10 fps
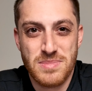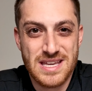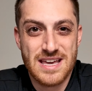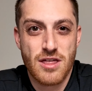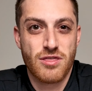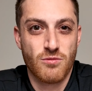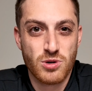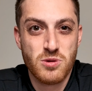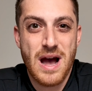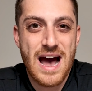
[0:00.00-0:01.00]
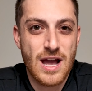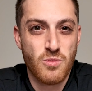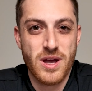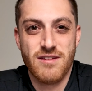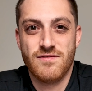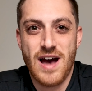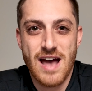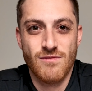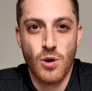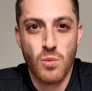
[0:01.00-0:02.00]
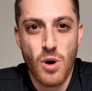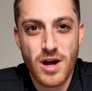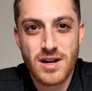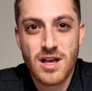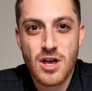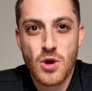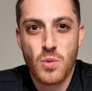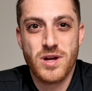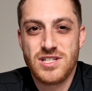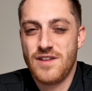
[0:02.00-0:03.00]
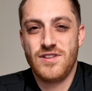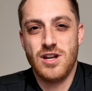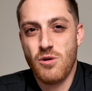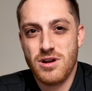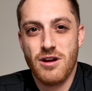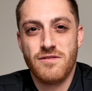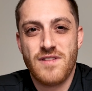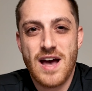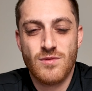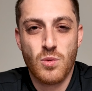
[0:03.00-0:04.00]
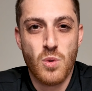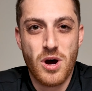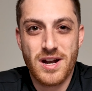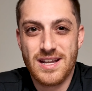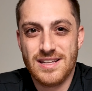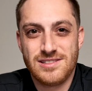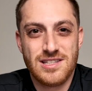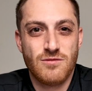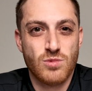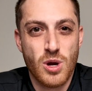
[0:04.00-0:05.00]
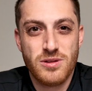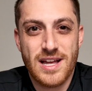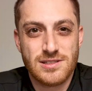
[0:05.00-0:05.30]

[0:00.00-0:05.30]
to be through Highway five oh one, which, if you don't know five oh one, it's the road